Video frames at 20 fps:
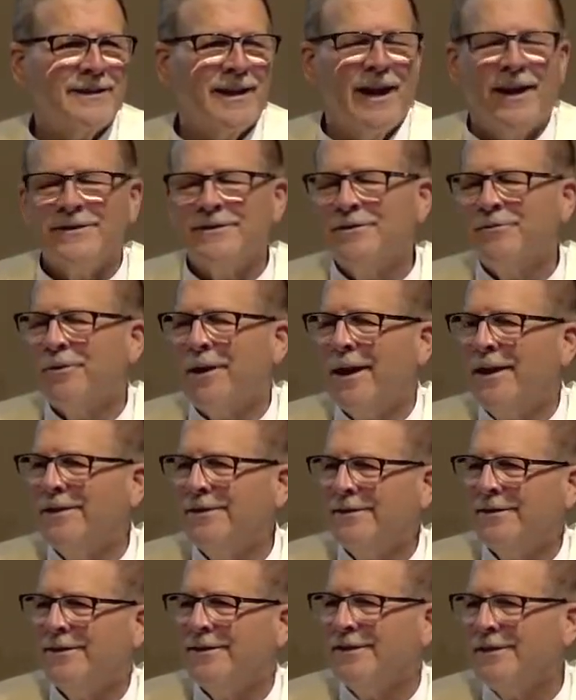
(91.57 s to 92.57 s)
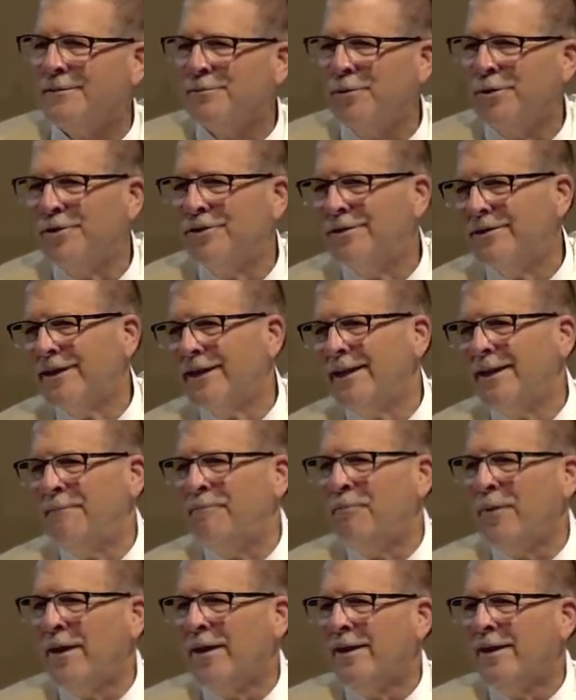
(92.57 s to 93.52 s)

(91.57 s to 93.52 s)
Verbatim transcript: God's grace and his mercy